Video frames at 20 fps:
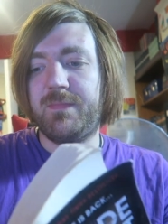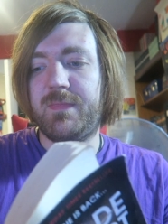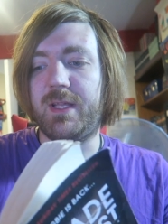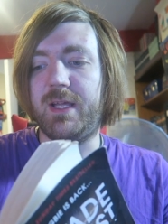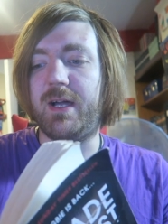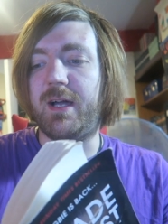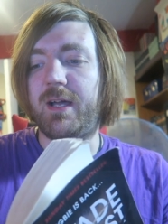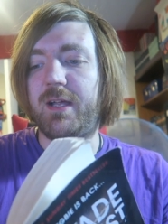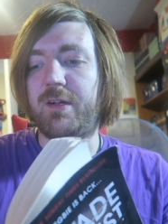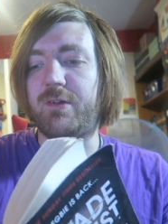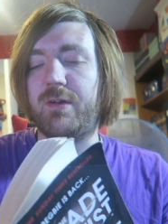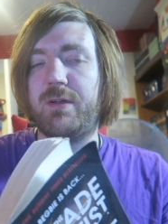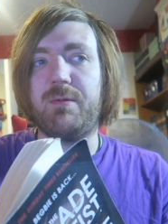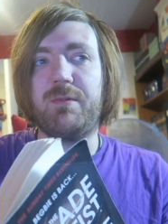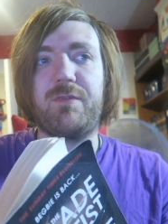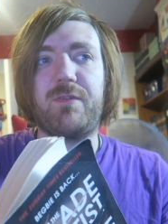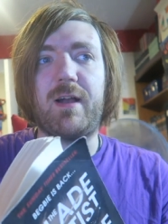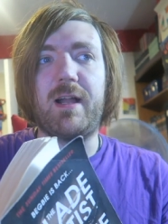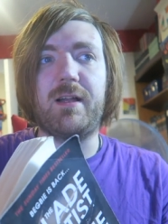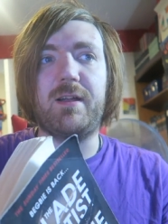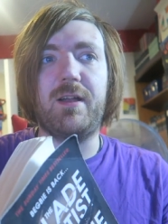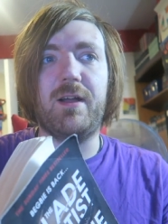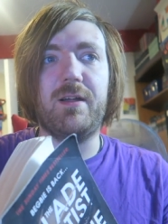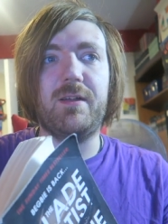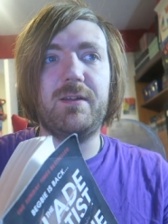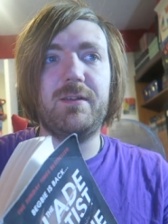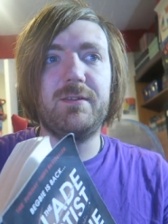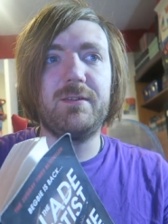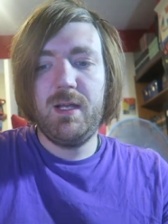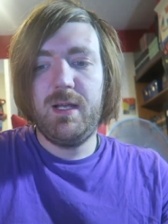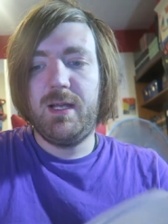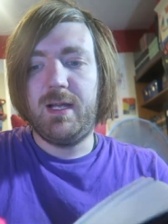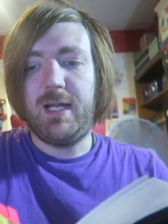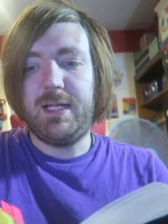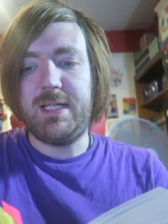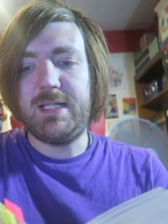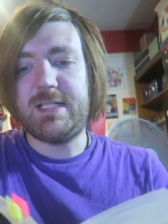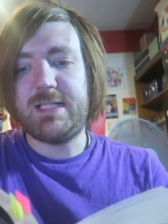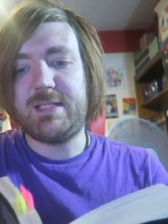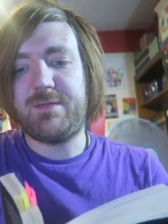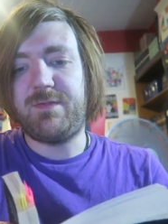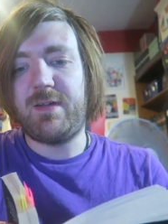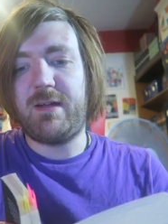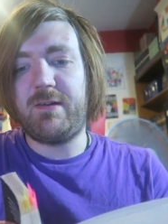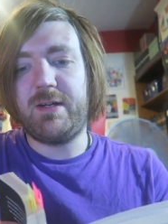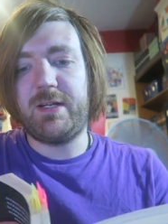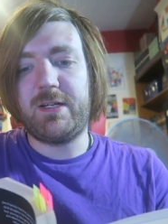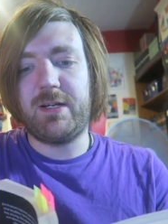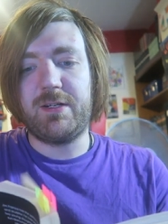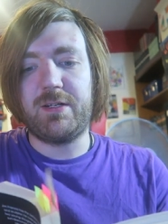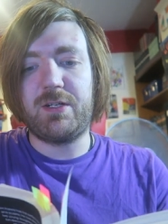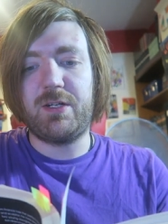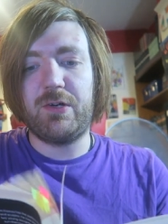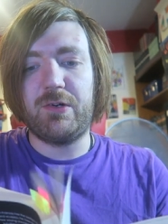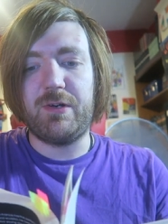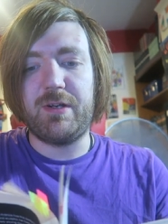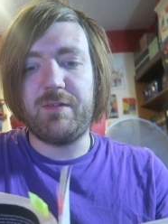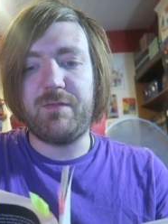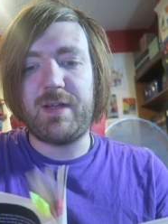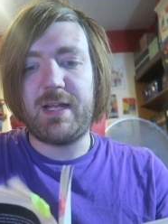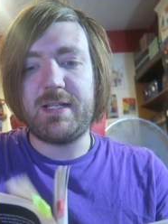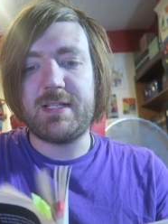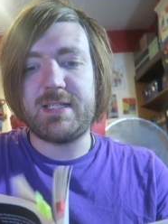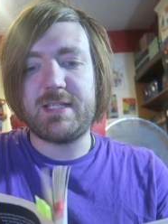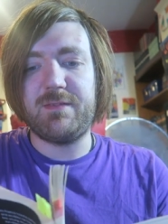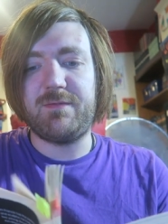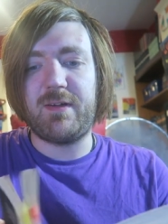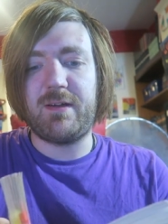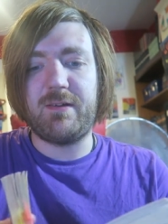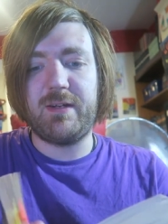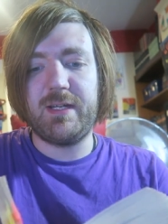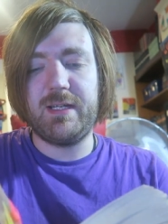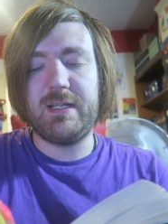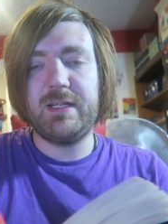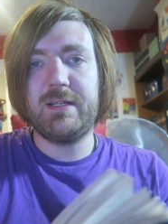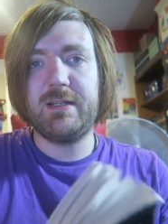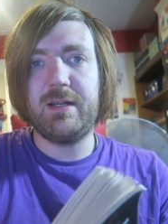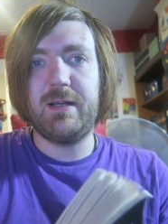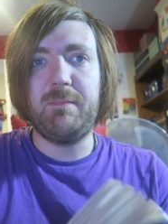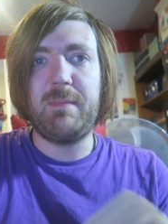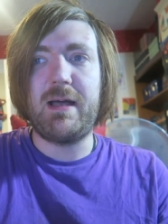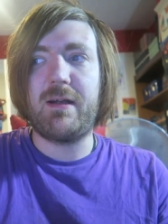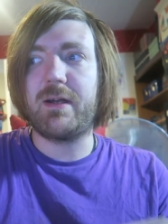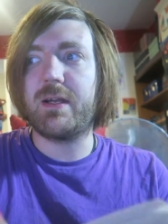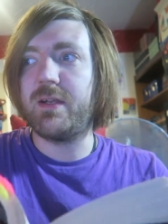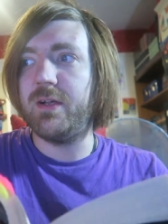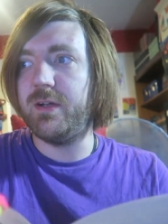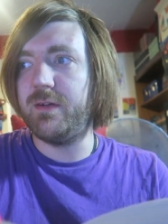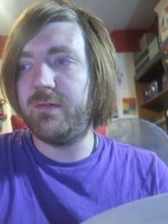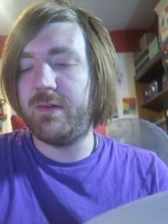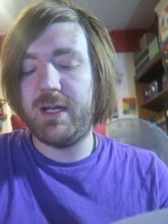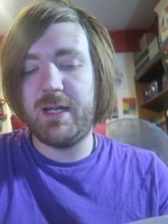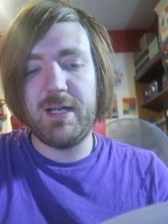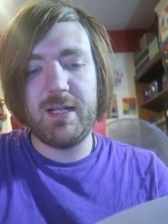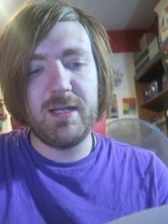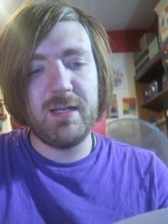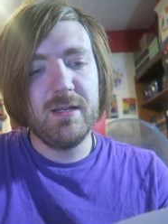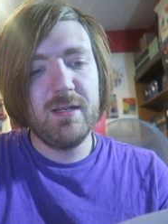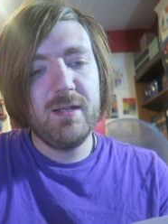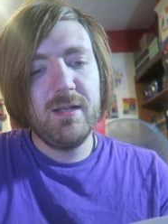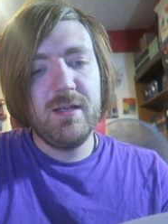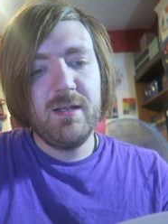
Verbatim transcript: Yeah, I agree with Franco. And this is very kind of current eventsy, very American really.